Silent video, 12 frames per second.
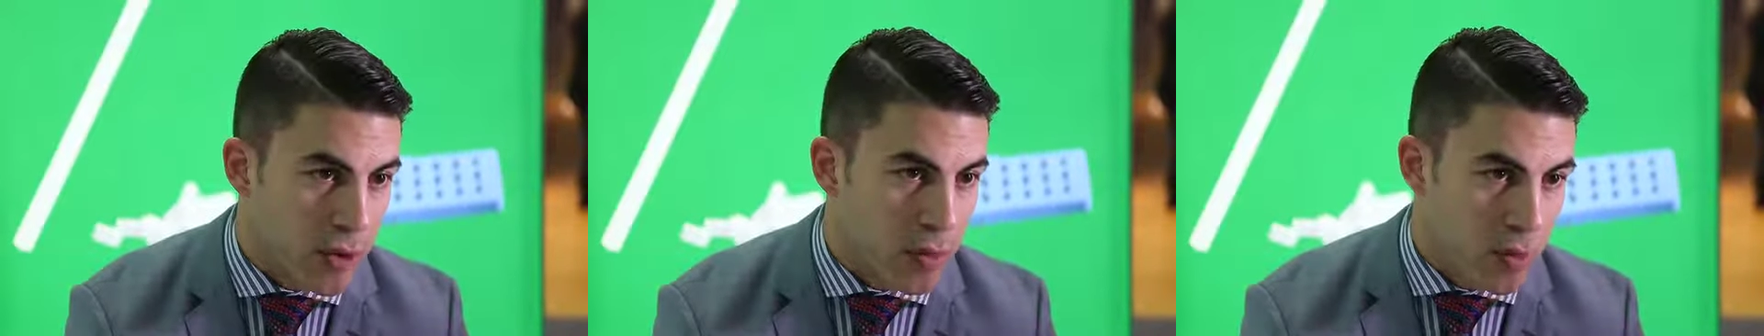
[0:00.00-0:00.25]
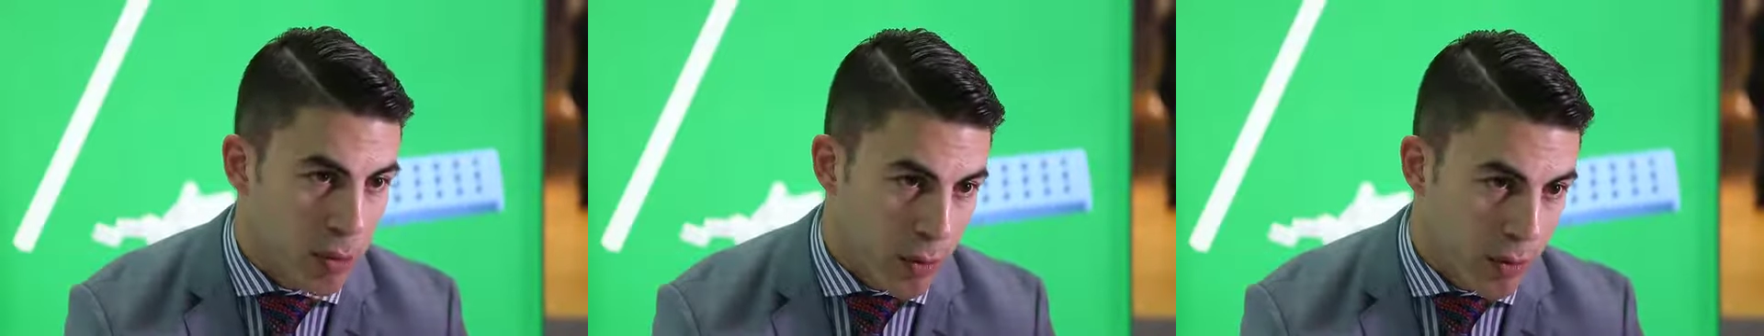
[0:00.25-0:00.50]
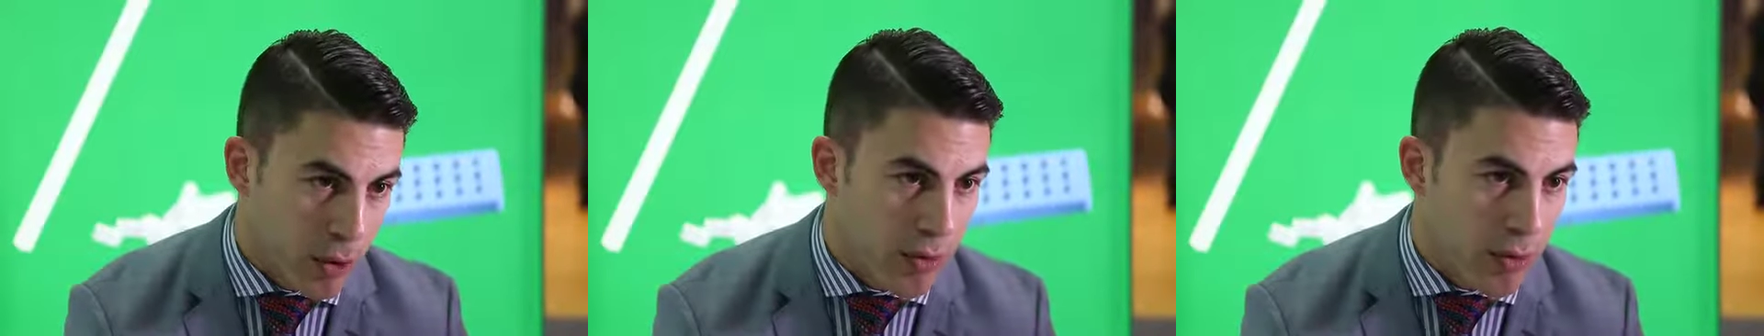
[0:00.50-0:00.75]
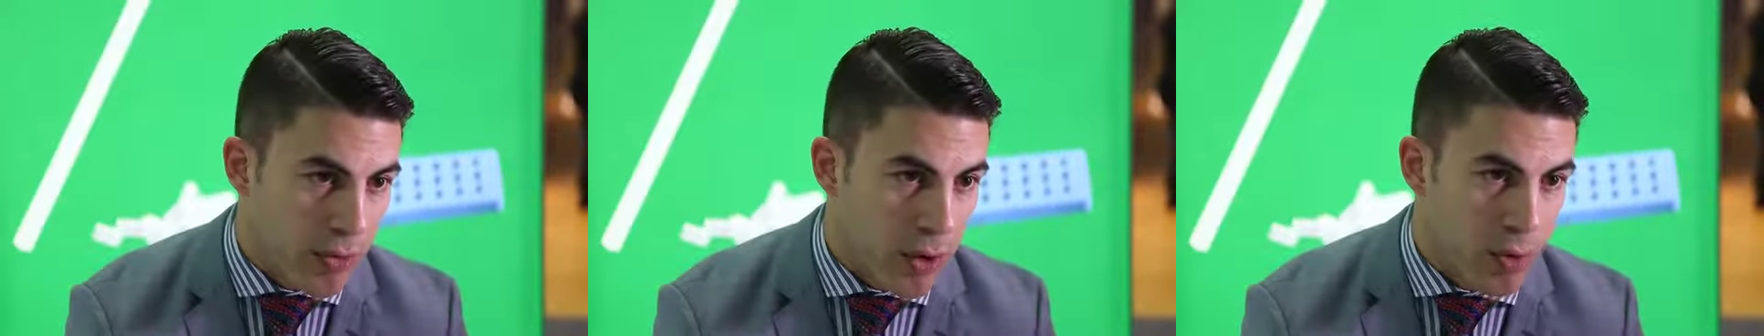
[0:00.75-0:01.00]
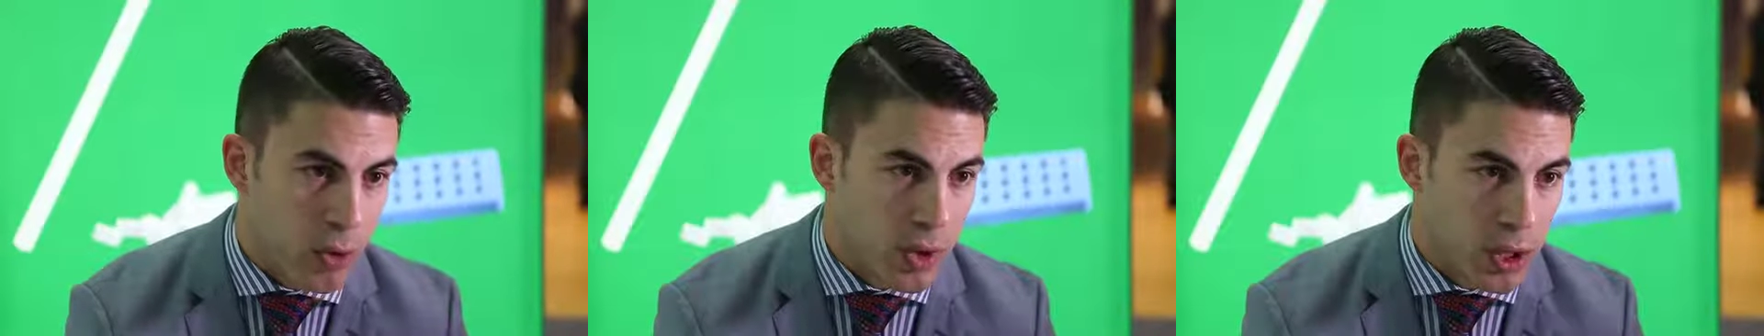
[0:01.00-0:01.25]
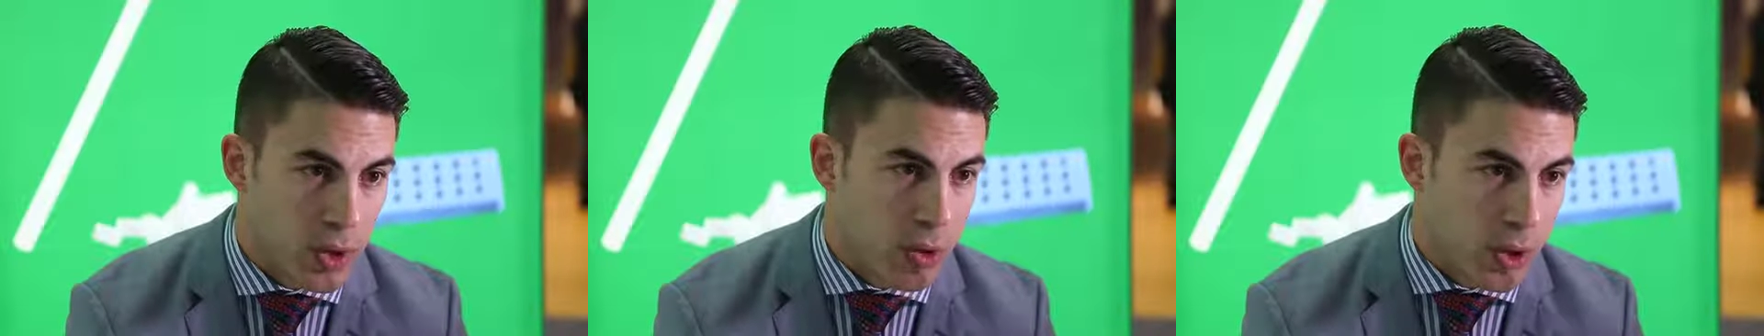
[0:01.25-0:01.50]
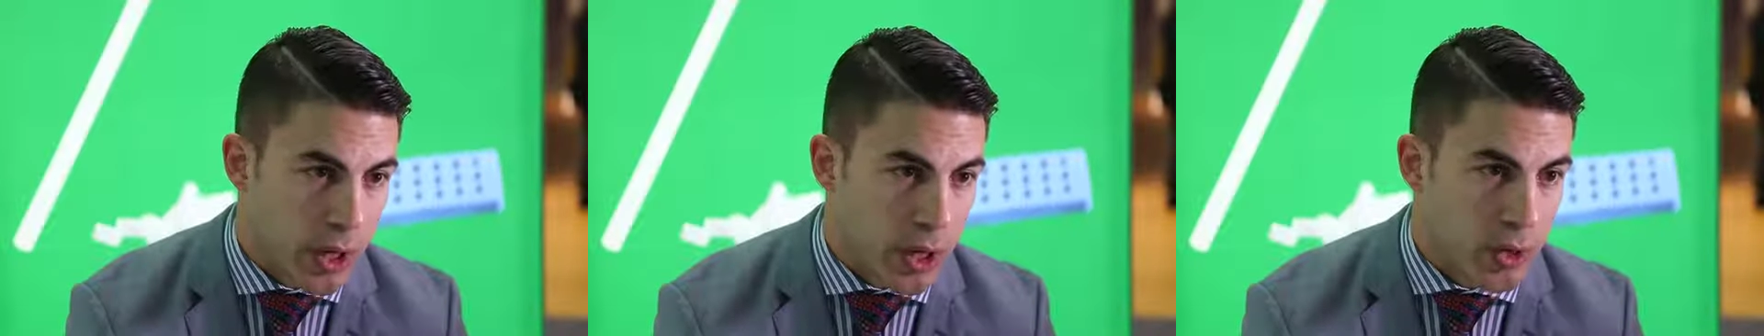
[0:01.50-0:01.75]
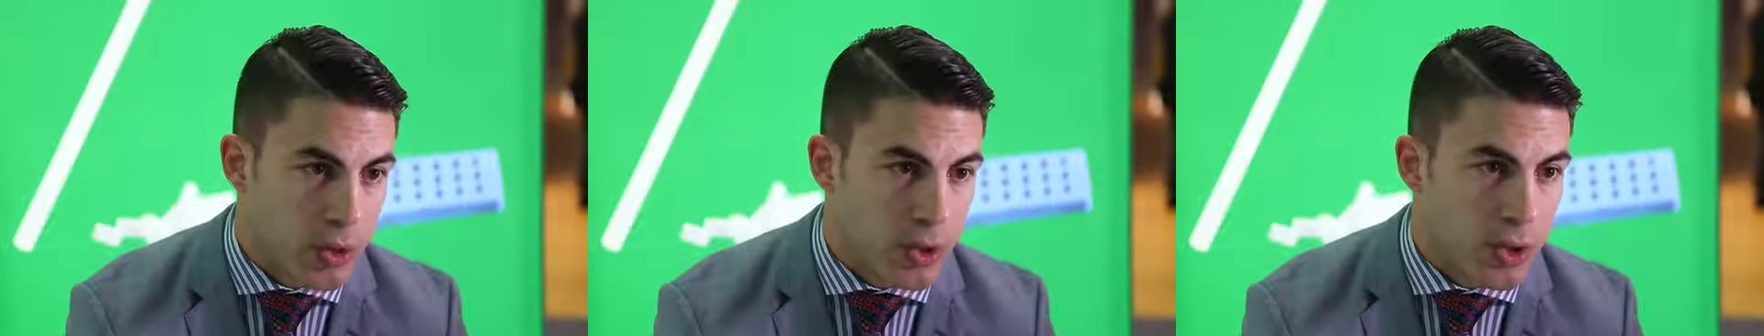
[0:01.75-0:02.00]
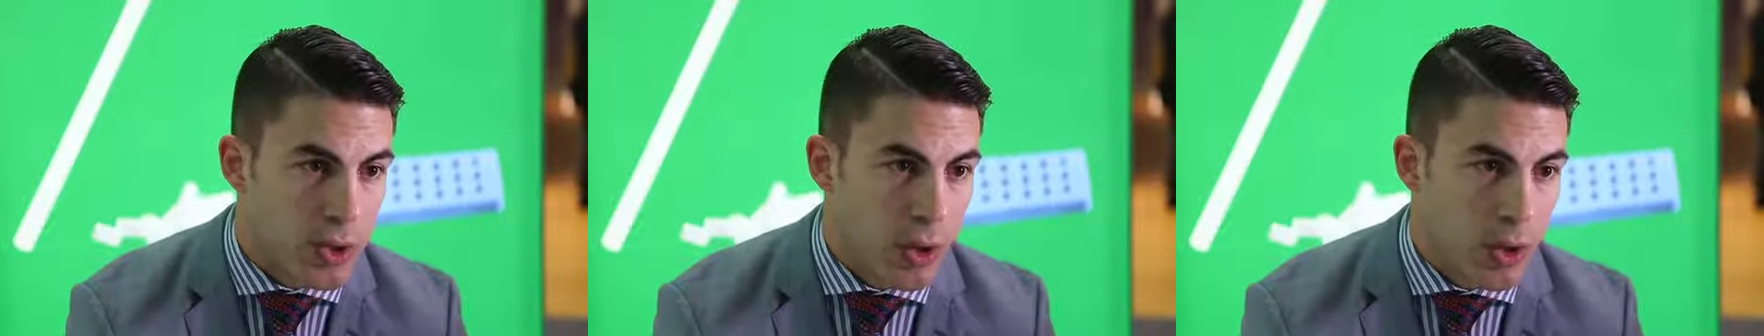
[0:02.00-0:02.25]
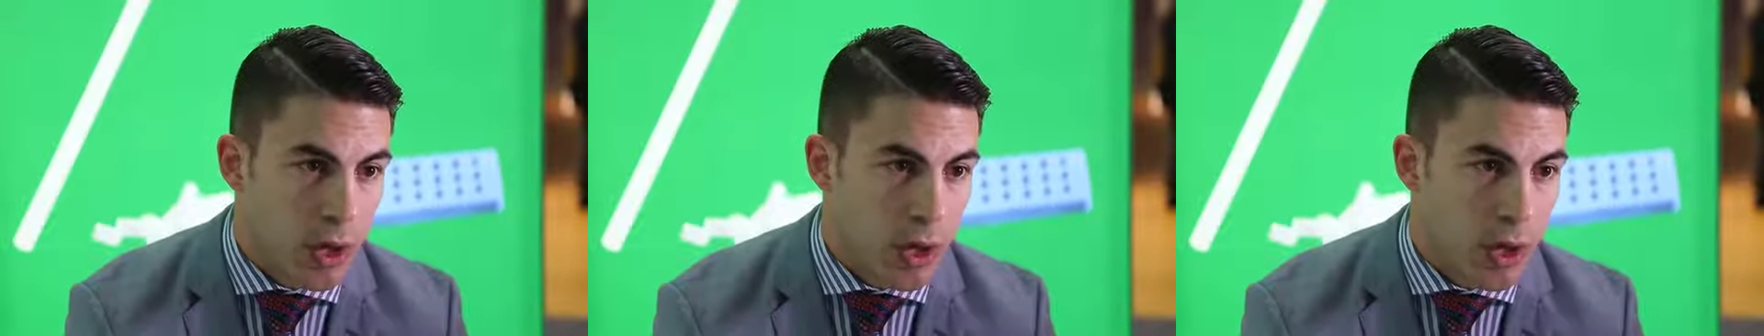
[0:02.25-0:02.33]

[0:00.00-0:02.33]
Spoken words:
removal of the femoral and tibial anchors.